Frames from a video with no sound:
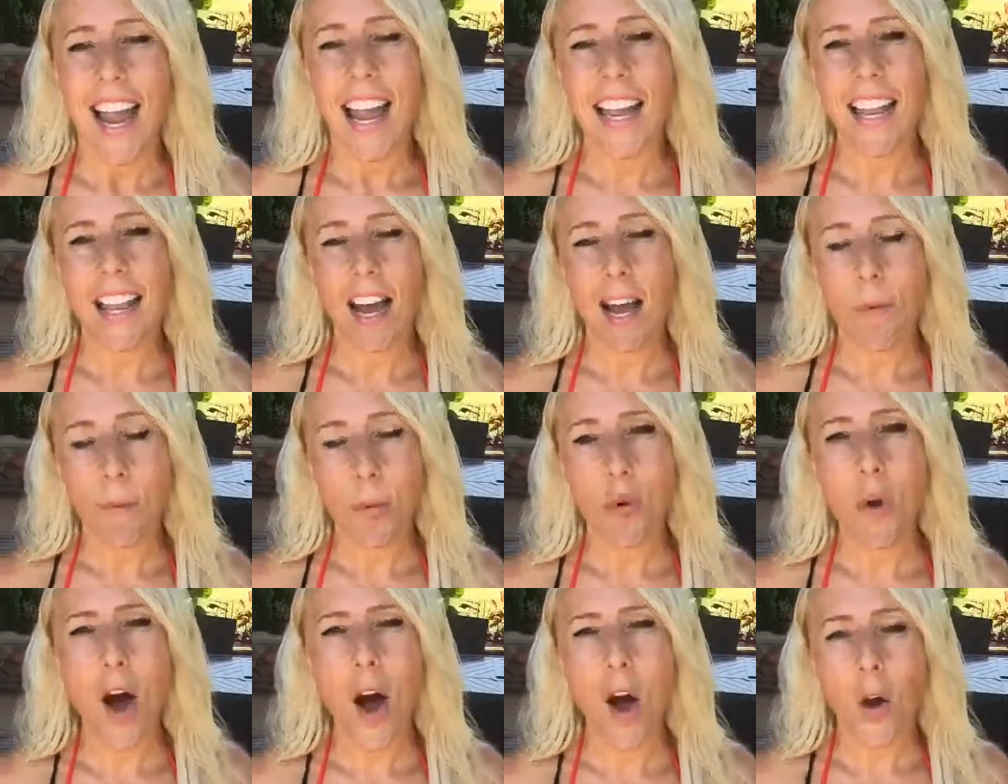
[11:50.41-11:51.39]
And a
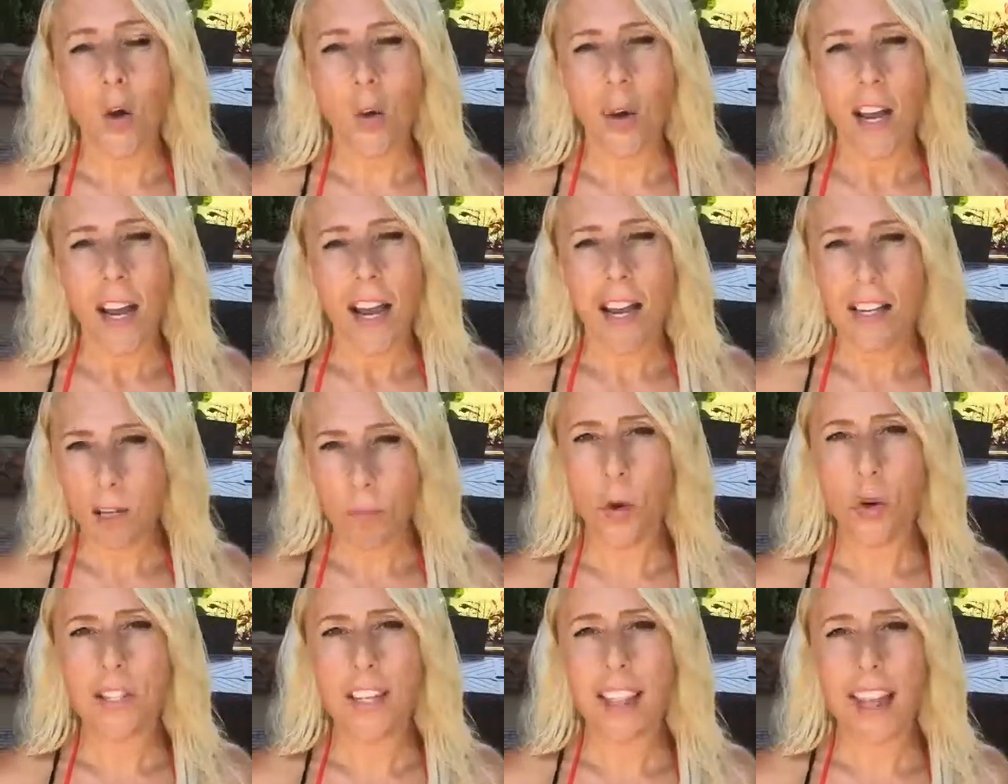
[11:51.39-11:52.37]
pro is a
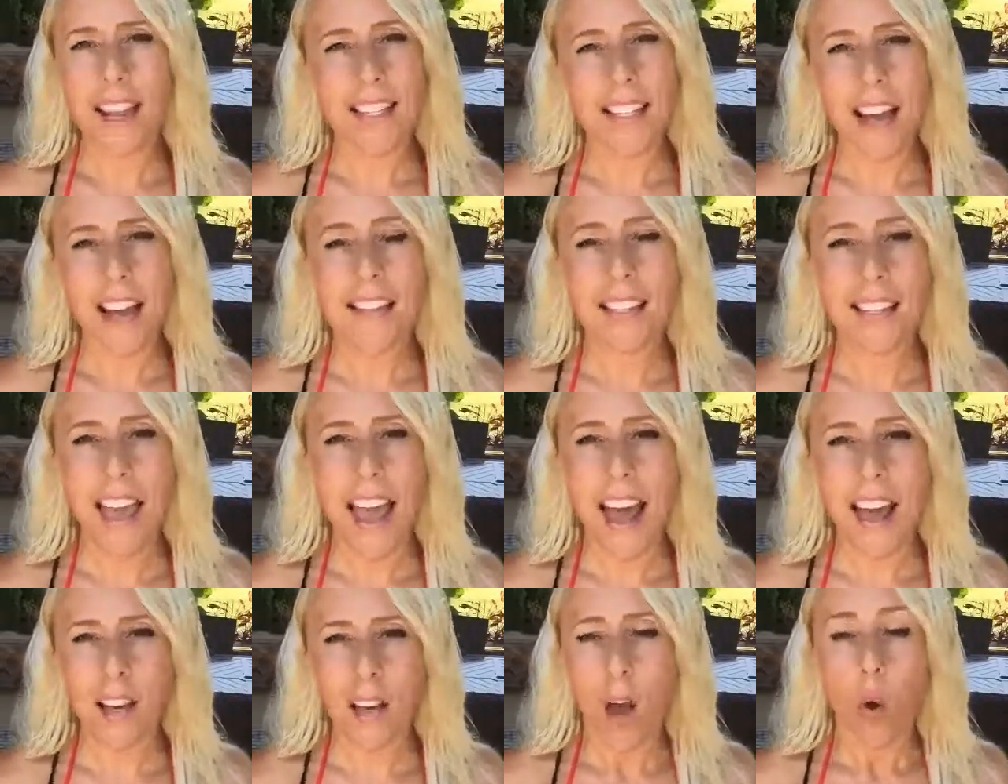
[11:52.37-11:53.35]
person that does
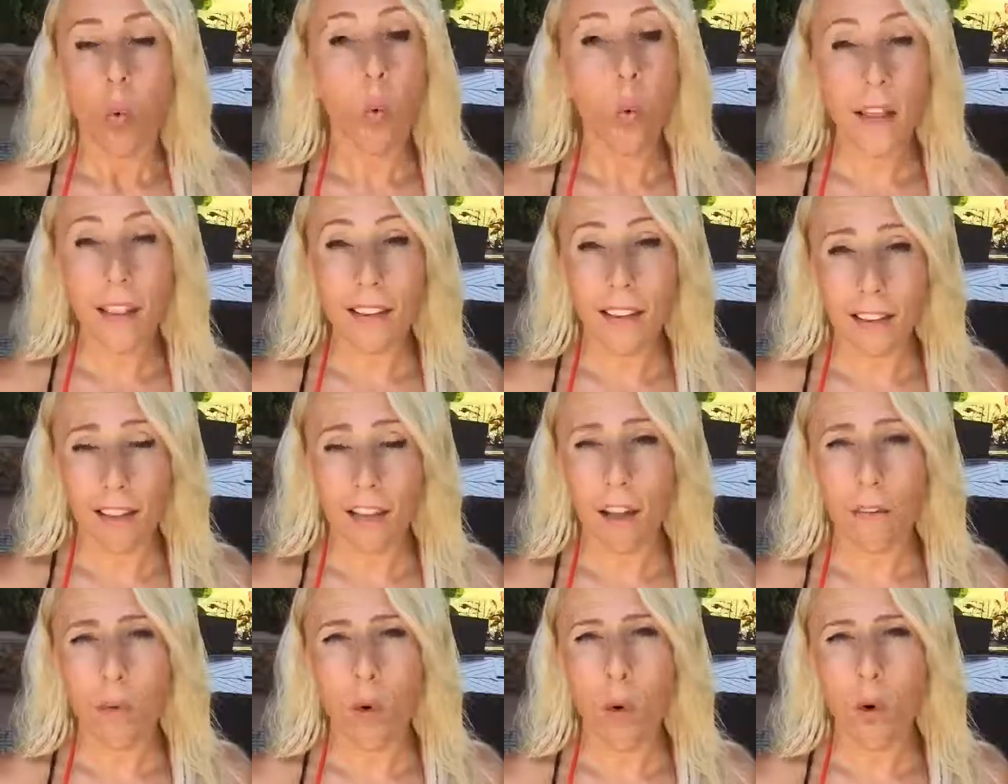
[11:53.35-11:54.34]
that
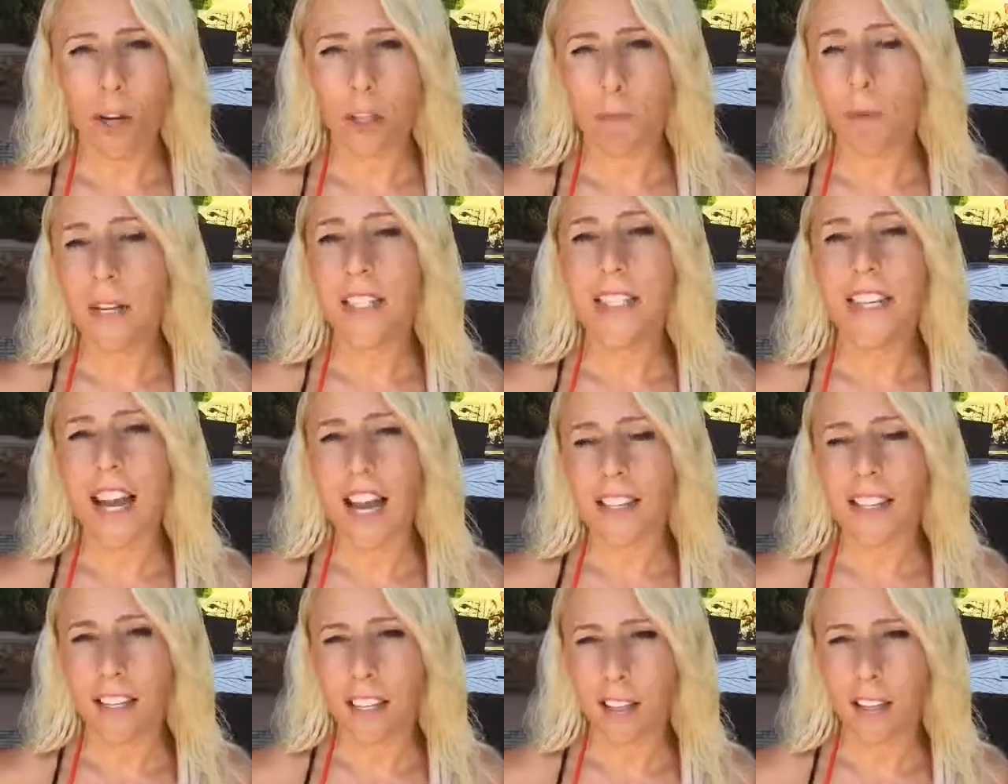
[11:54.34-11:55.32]
willingly, of course, but
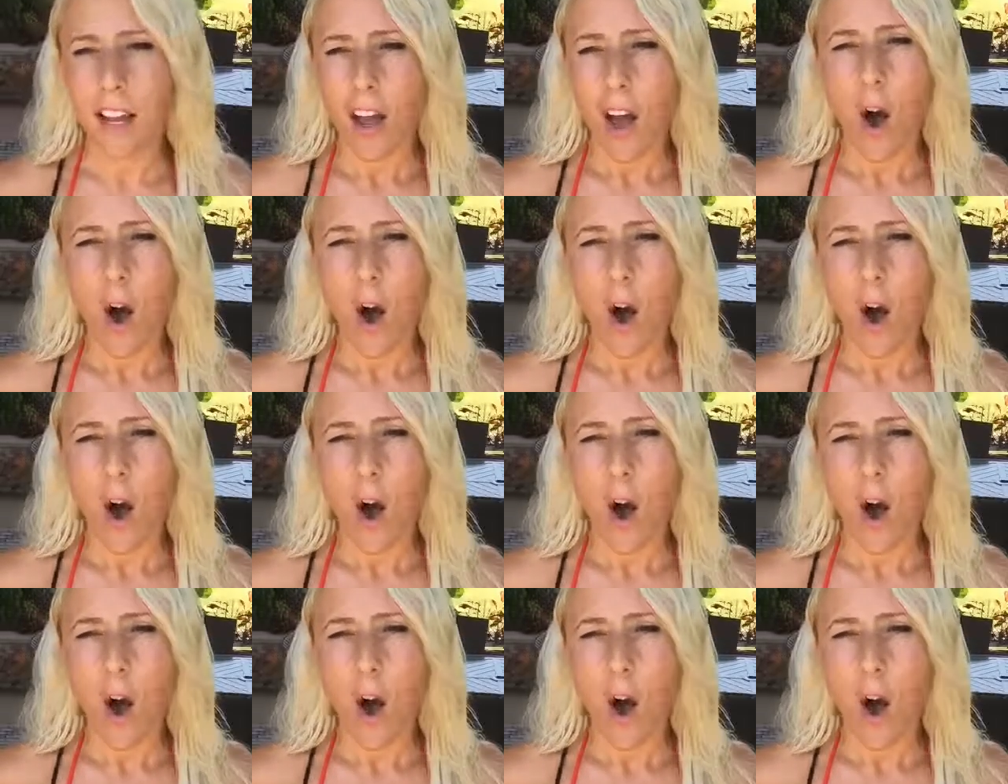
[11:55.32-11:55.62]
doesn't